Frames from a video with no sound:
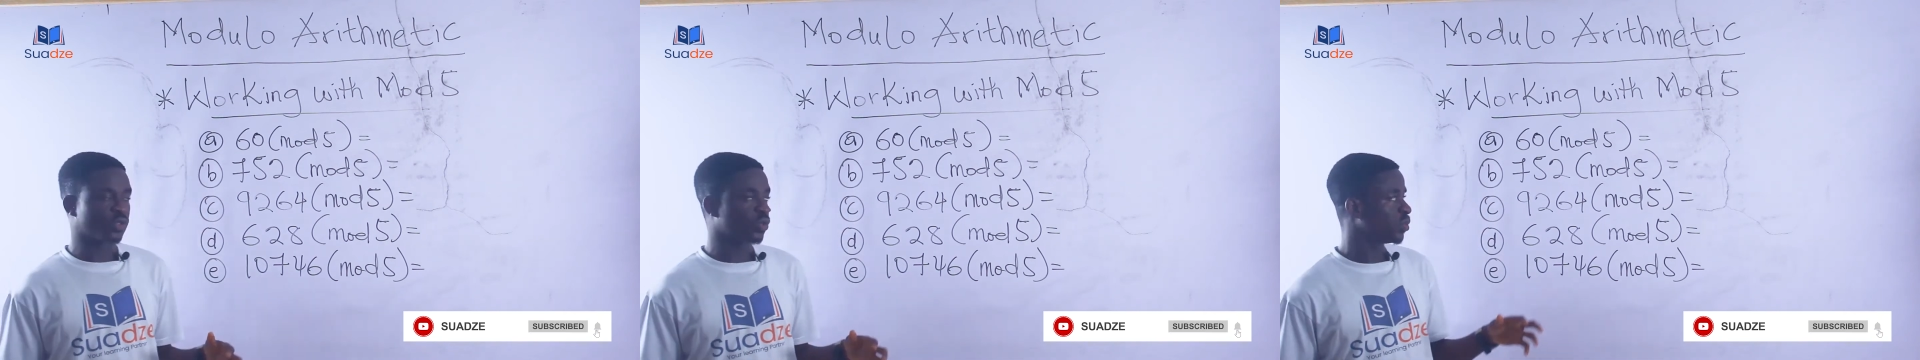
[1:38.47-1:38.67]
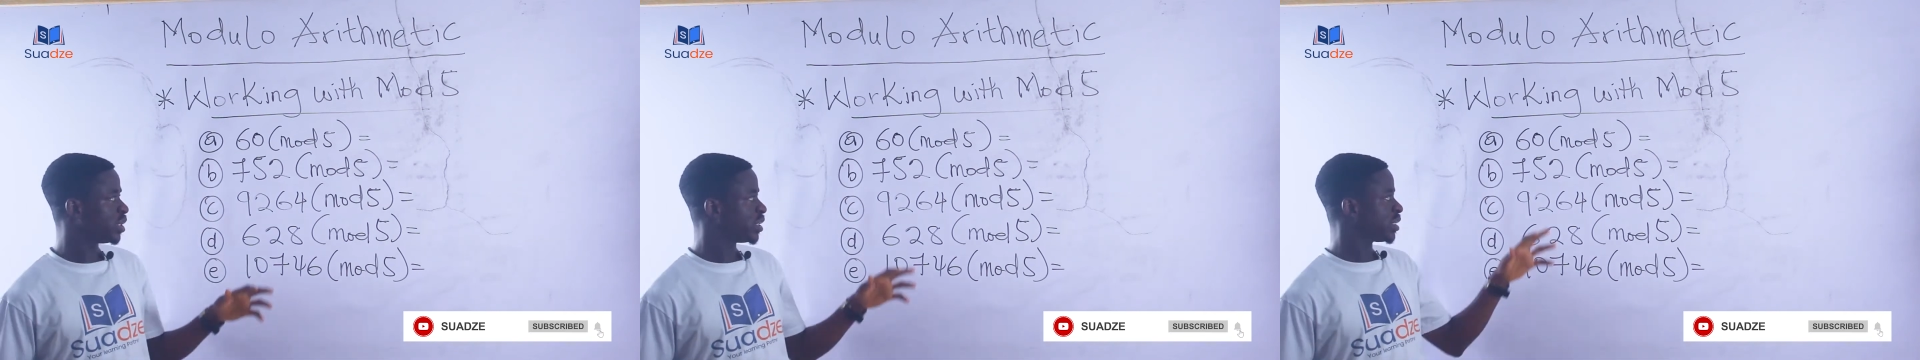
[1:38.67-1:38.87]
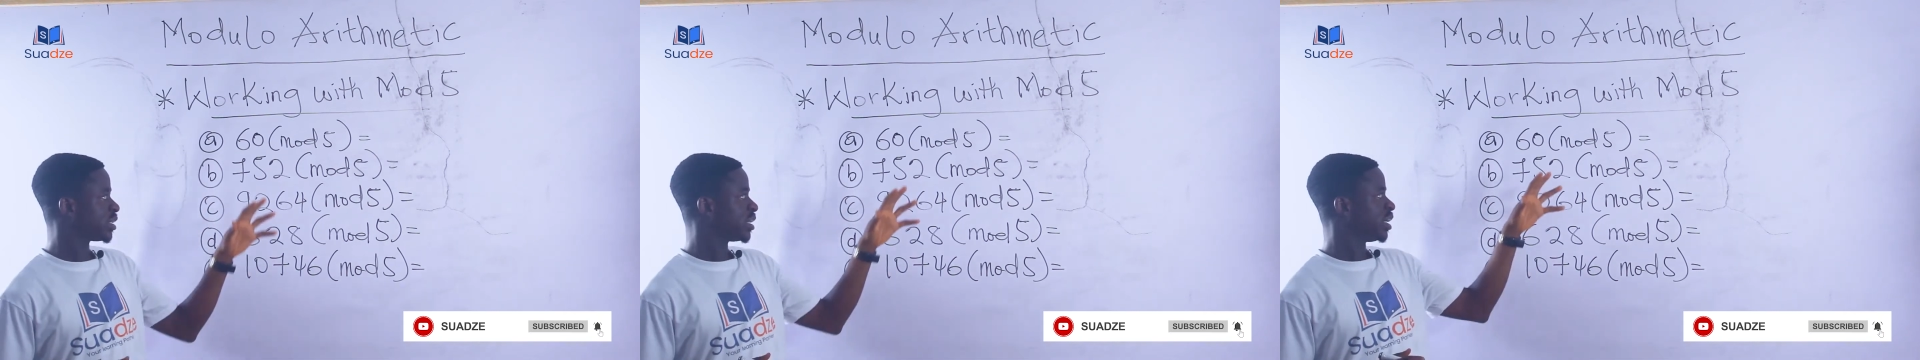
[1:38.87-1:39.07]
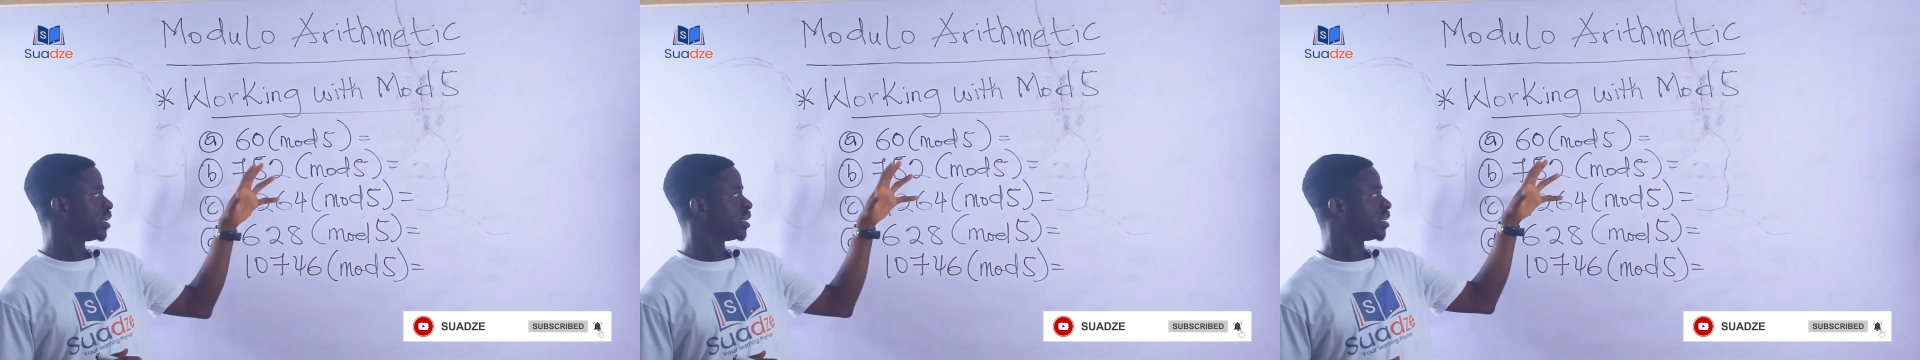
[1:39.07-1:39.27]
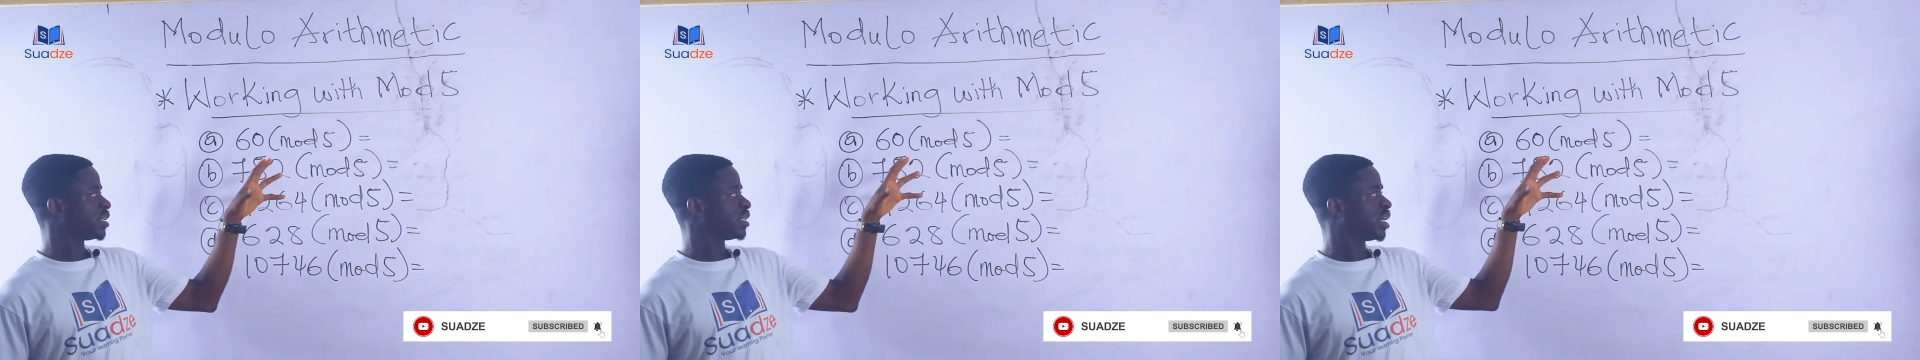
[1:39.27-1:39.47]
So this is
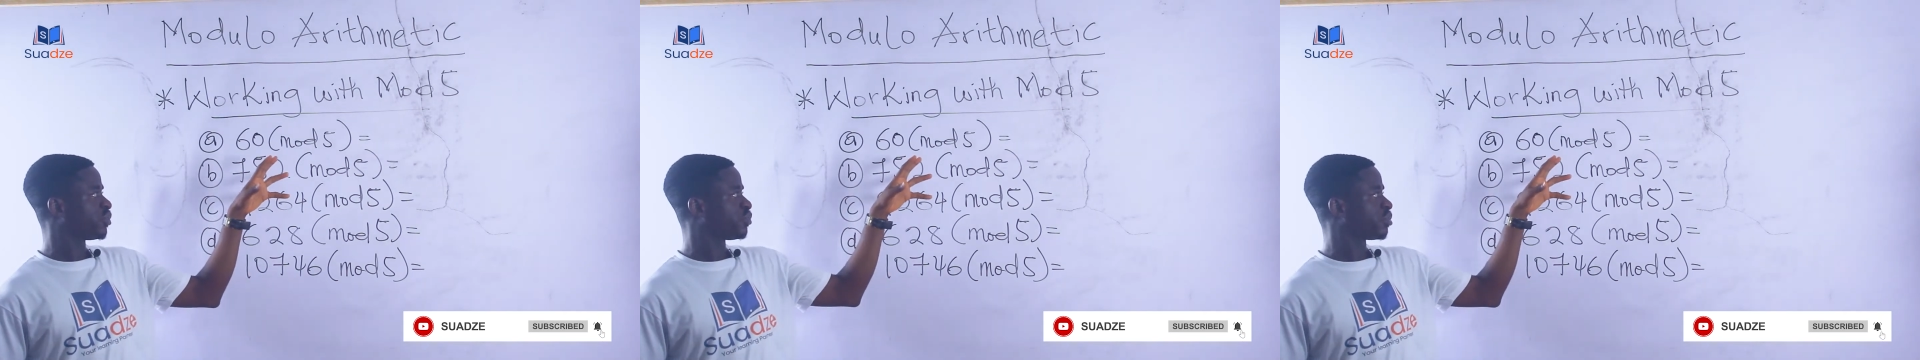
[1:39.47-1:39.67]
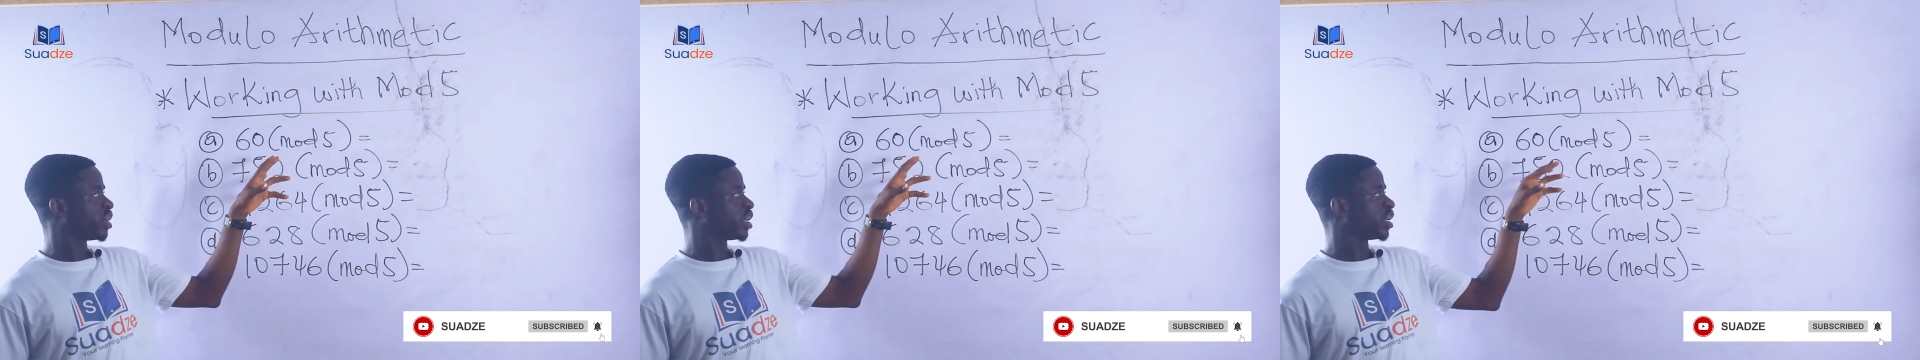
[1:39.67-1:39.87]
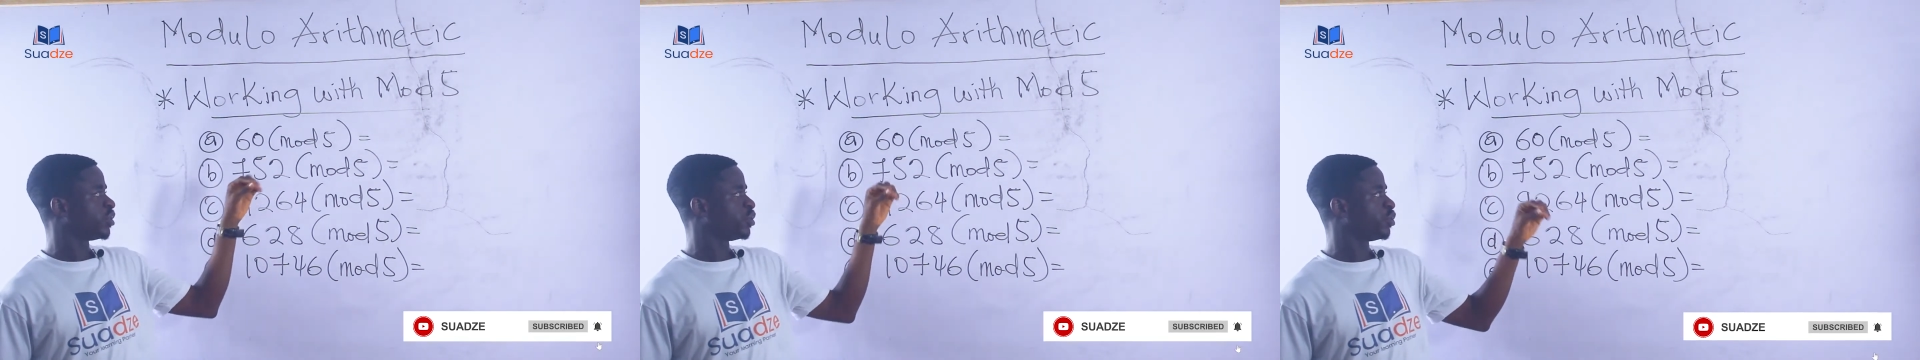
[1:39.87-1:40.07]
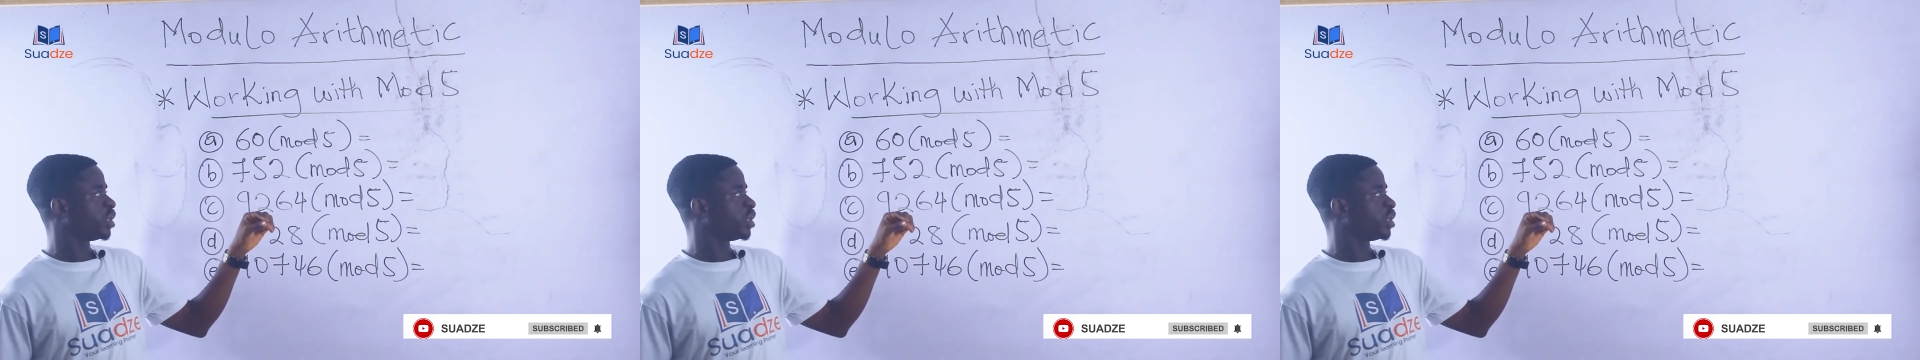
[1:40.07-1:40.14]
the trick in